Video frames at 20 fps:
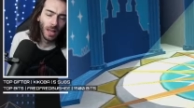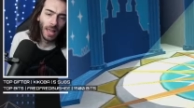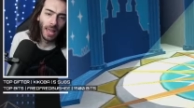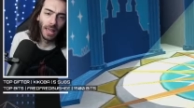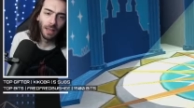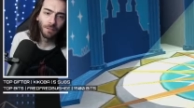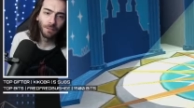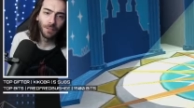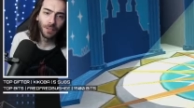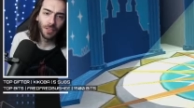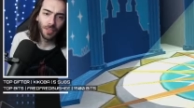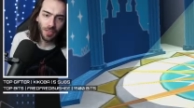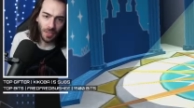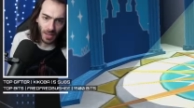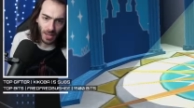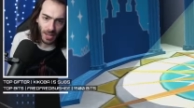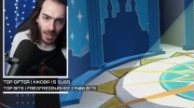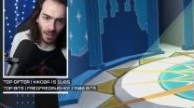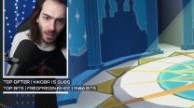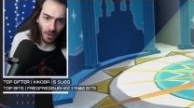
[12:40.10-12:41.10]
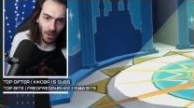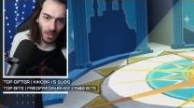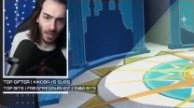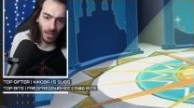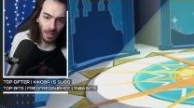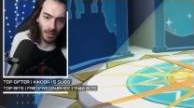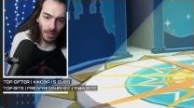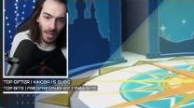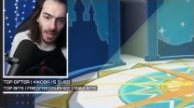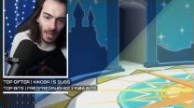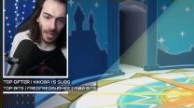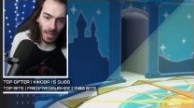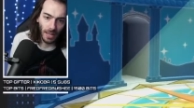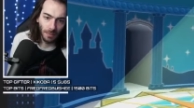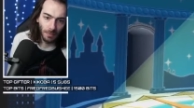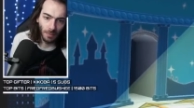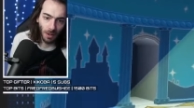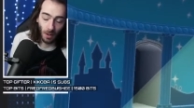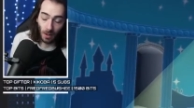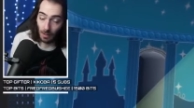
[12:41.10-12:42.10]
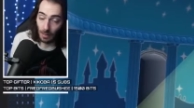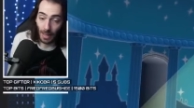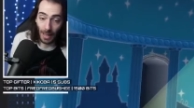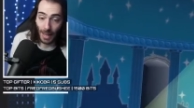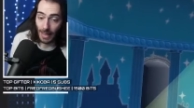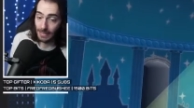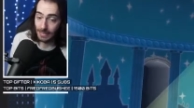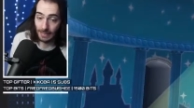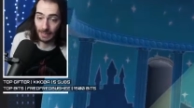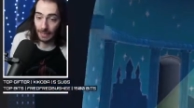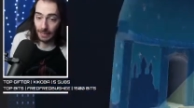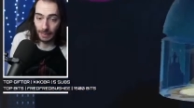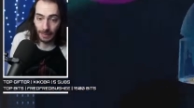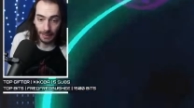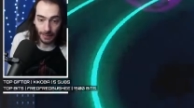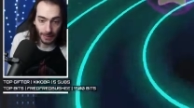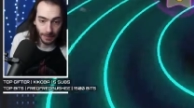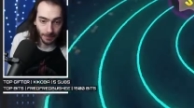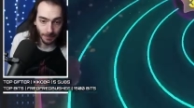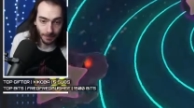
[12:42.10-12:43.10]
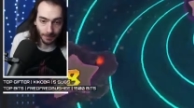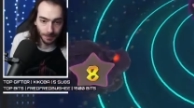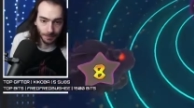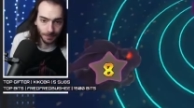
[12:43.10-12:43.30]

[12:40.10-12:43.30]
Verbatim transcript: Aim for the thing. Okay, I aim. Oh, I accidentally hit it.